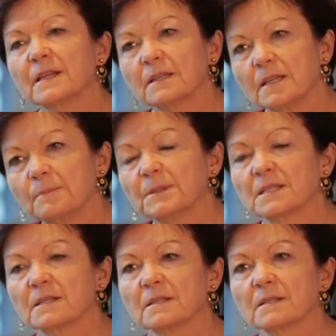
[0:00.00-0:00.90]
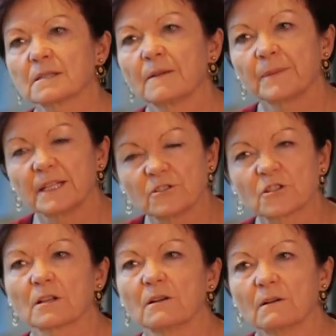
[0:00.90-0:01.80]
inhibitors in
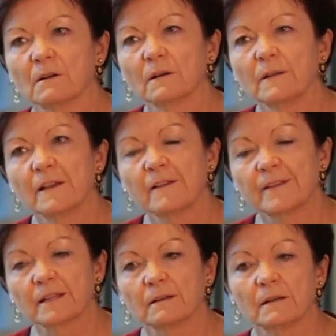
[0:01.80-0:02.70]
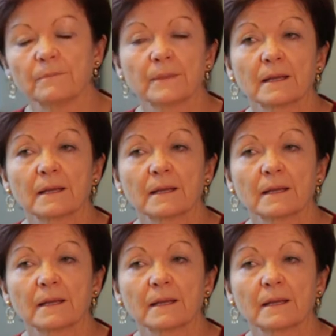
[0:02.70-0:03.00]
Geelong that are